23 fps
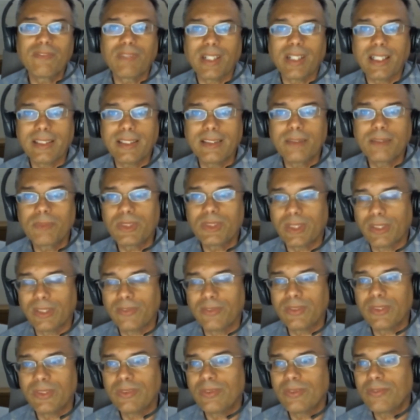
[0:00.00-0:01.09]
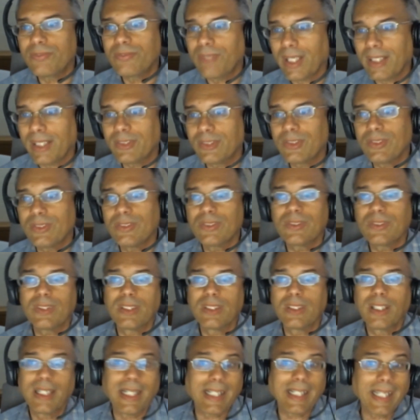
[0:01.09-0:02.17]
divide themselves into factions
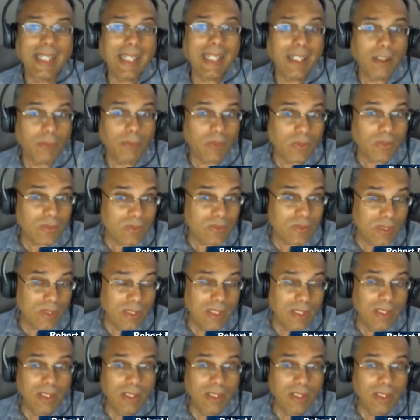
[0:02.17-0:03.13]
like animals